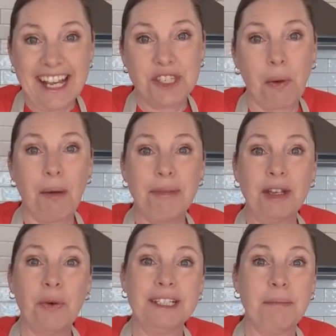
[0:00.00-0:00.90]
So I'll be
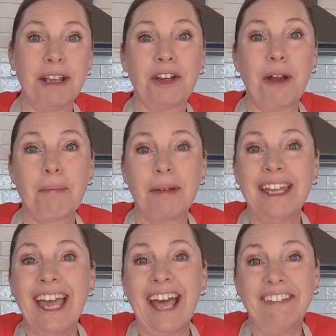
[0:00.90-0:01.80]
going to pick her up
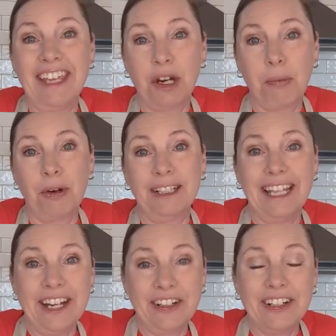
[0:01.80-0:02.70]
at the airport
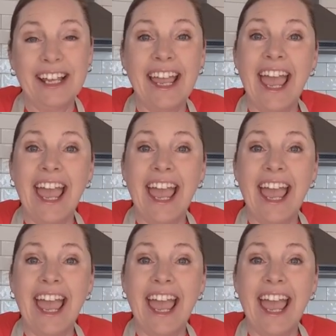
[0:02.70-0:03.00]
later.